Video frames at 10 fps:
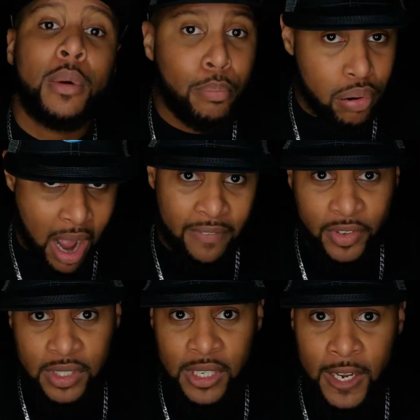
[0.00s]

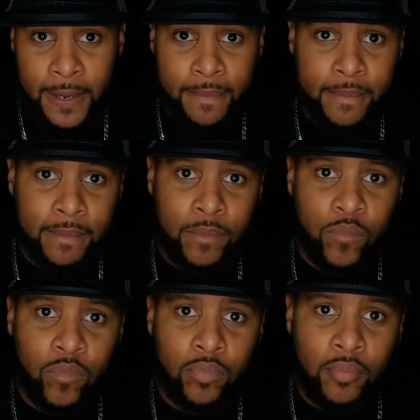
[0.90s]
prophecy.
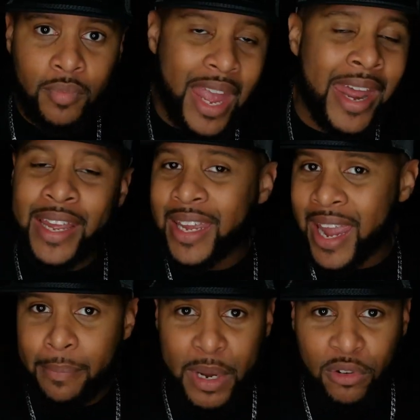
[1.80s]
And it
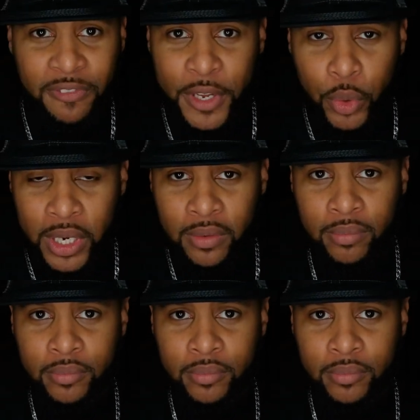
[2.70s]
can't be refuted.